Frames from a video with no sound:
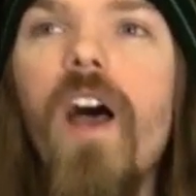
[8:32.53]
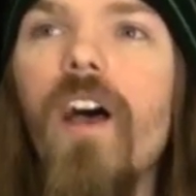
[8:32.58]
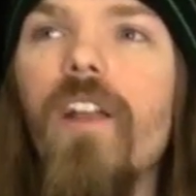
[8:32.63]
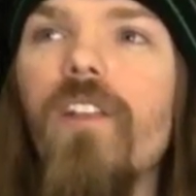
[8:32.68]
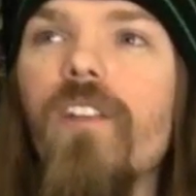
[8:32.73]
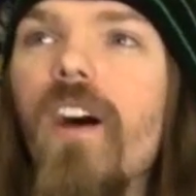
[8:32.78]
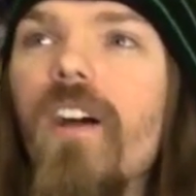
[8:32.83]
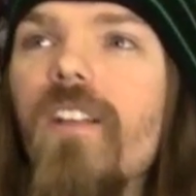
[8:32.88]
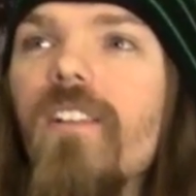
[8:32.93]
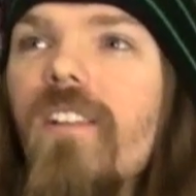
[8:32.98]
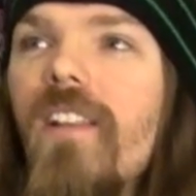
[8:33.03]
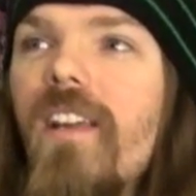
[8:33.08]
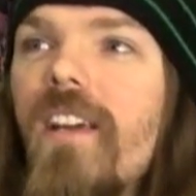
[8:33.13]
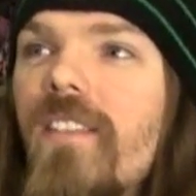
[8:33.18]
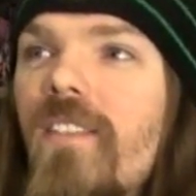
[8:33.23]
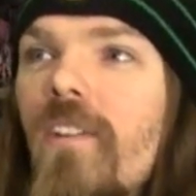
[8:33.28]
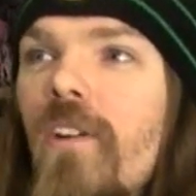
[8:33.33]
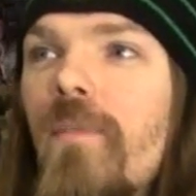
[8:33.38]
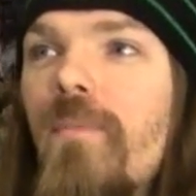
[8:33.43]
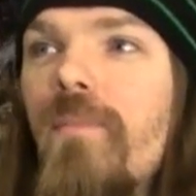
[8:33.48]
Not like
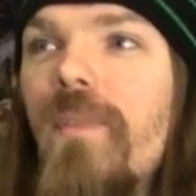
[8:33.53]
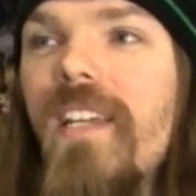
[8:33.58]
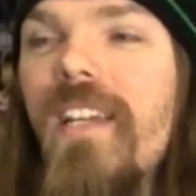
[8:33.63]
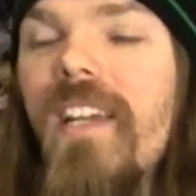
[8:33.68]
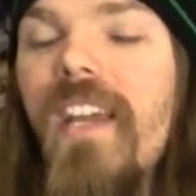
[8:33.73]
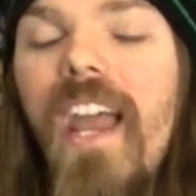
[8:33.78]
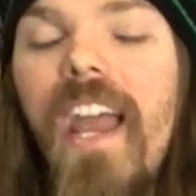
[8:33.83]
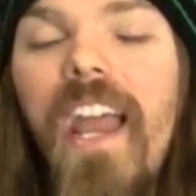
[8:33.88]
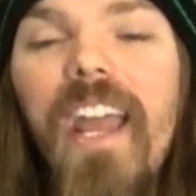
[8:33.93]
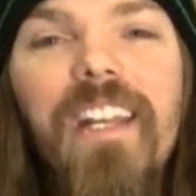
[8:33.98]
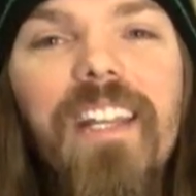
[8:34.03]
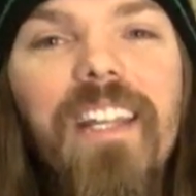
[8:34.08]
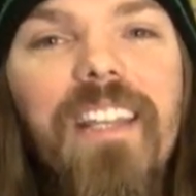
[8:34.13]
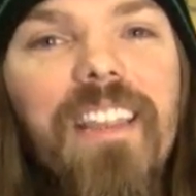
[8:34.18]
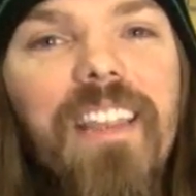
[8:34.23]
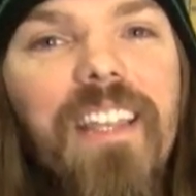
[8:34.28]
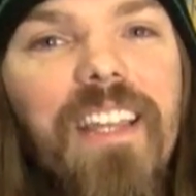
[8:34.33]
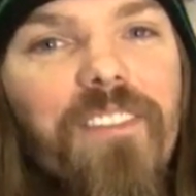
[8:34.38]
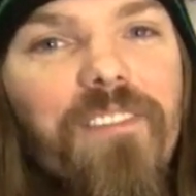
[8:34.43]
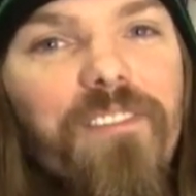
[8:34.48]
there'd be
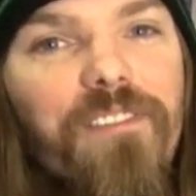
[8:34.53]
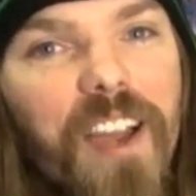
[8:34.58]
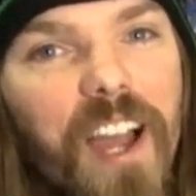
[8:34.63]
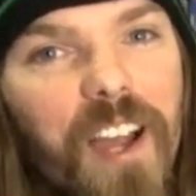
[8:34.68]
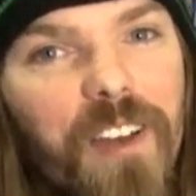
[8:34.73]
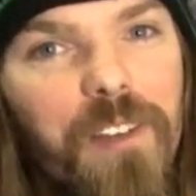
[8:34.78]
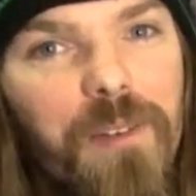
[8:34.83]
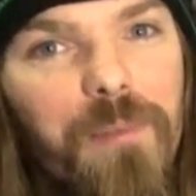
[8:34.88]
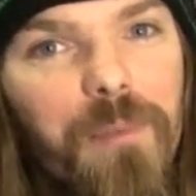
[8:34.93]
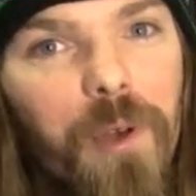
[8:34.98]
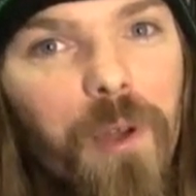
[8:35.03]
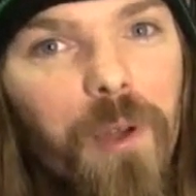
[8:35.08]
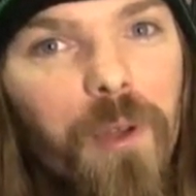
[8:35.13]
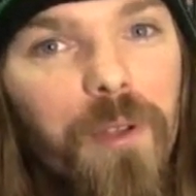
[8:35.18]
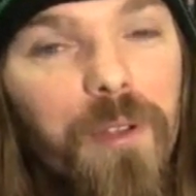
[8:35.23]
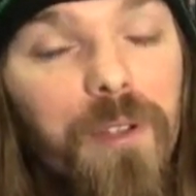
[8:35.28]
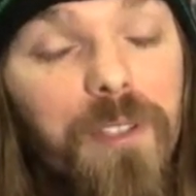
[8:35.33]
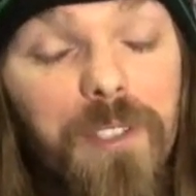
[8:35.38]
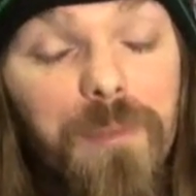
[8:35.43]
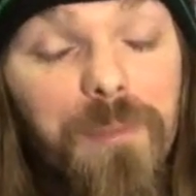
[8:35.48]
anything
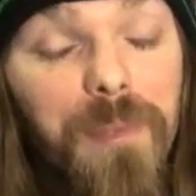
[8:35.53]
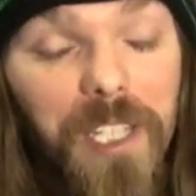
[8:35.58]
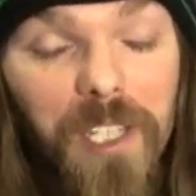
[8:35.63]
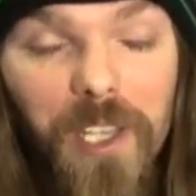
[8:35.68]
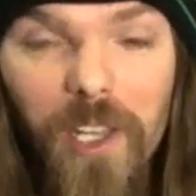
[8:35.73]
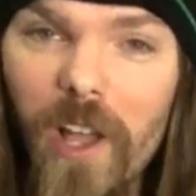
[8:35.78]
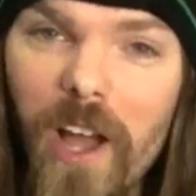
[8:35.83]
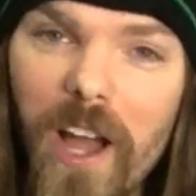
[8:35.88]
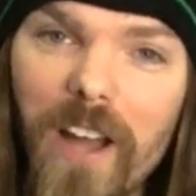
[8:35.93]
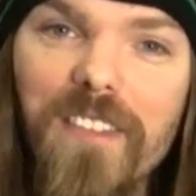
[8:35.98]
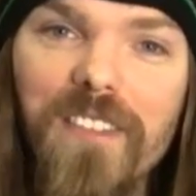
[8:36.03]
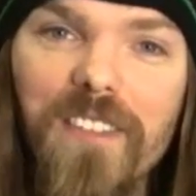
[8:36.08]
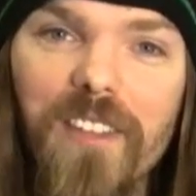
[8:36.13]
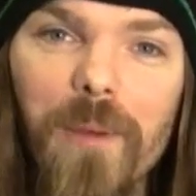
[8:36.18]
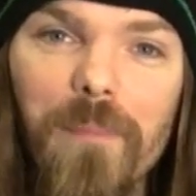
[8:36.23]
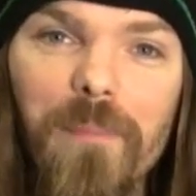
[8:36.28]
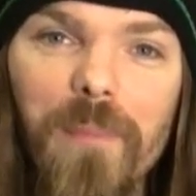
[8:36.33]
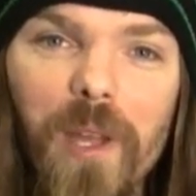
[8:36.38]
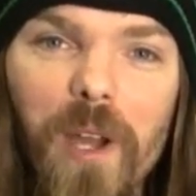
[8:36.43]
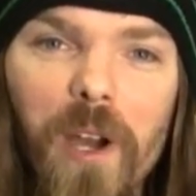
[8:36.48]
valuable to be lost
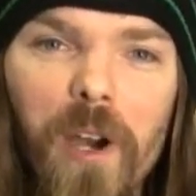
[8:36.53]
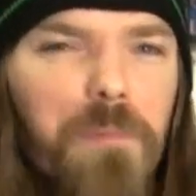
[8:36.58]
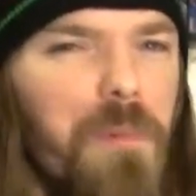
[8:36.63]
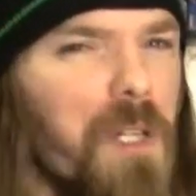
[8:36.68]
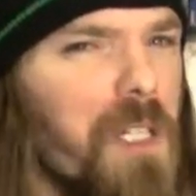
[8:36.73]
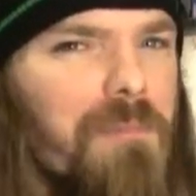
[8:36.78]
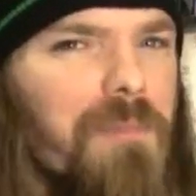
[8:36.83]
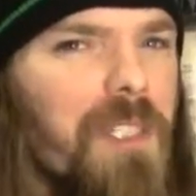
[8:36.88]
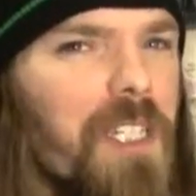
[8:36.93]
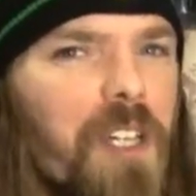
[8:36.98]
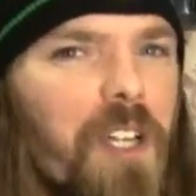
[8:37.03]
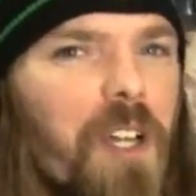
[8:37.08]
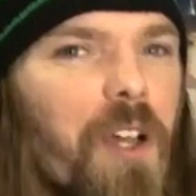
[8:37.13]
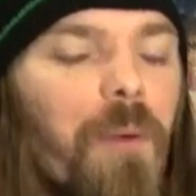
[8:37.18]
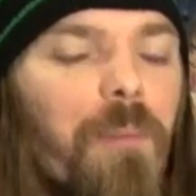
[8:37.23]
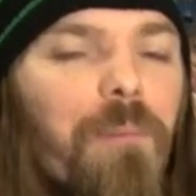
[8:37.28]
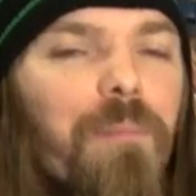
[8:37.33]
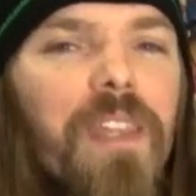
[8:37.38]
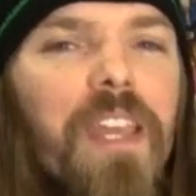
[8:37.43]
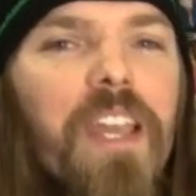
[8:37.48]
up there, but you know